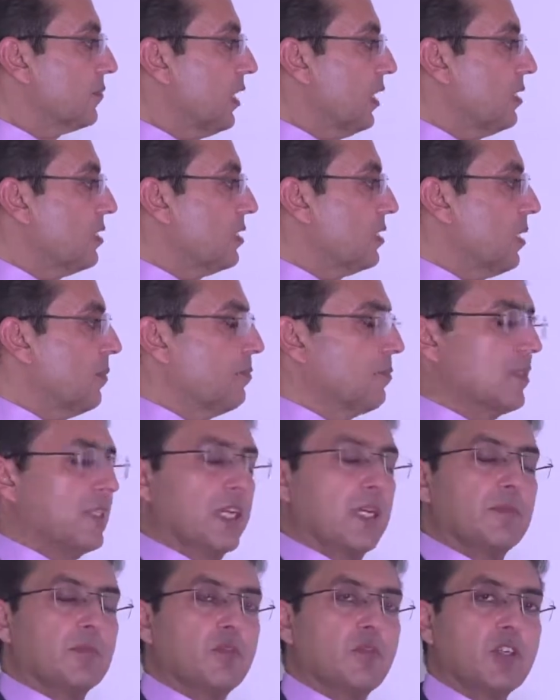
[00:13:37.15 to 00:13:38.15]
And
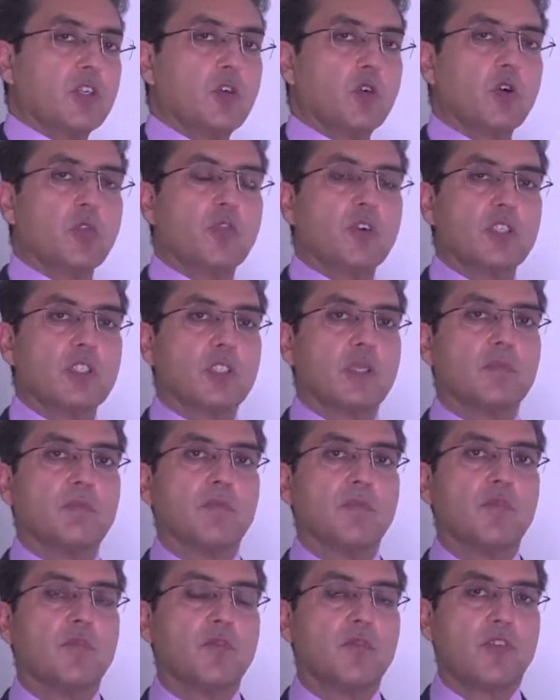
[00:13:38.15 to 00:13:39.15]
sometimes we go for
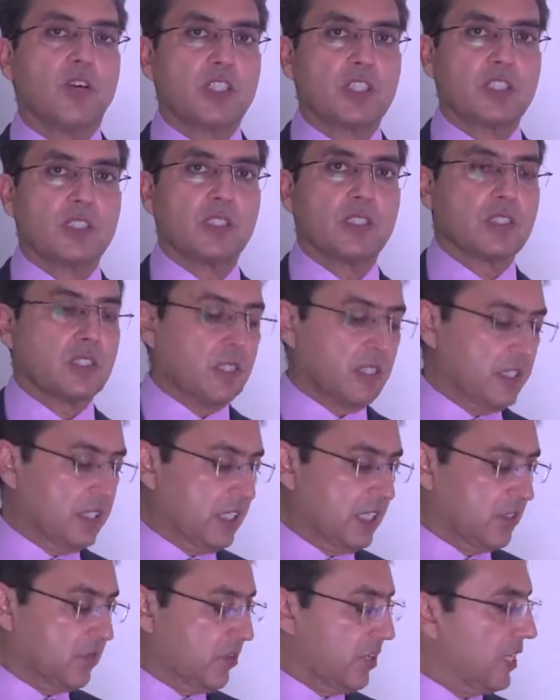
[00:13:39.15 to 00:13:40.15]
some functional studies
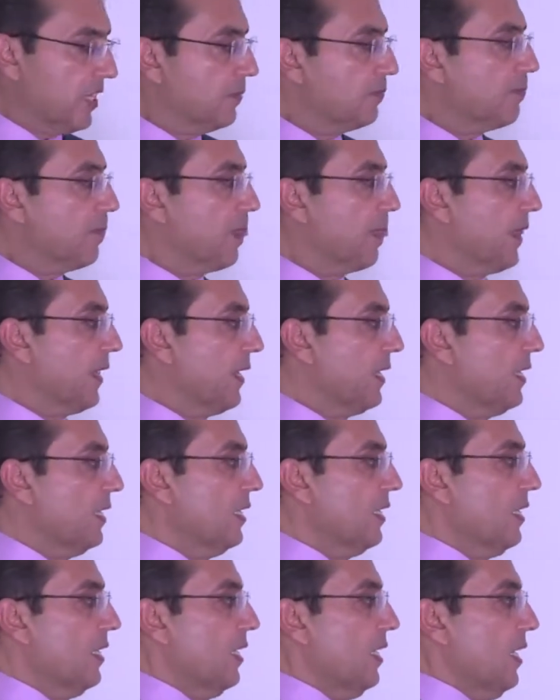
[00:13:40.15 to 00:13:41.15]
as well.
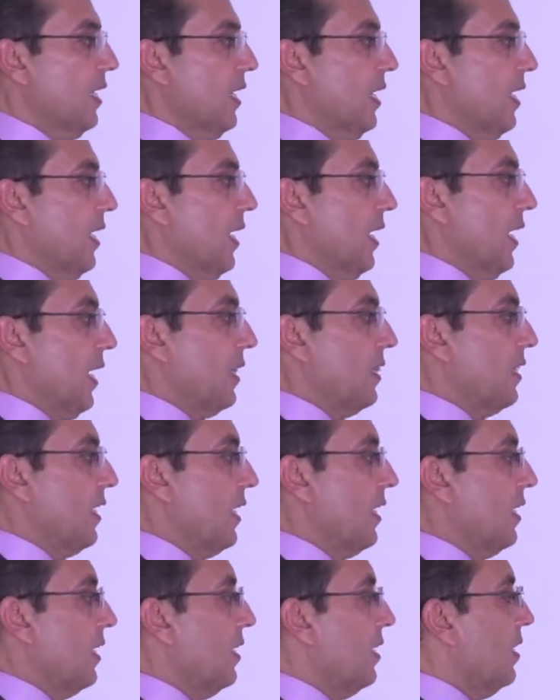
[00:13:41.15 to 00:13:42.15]
And
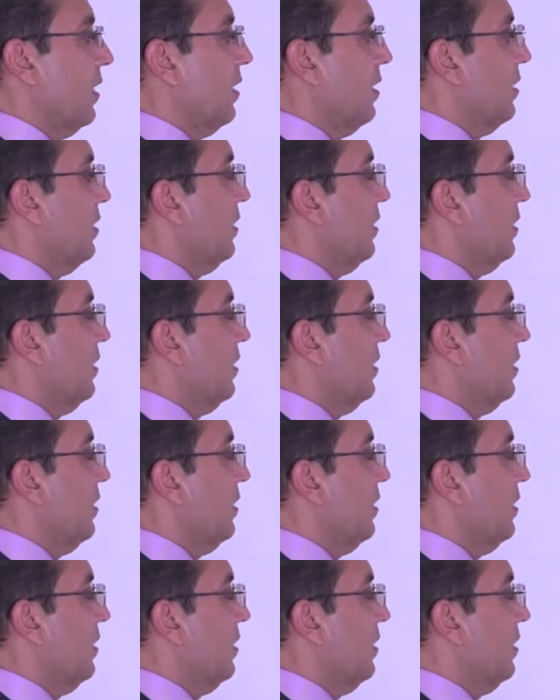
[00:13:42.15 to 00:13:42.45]
then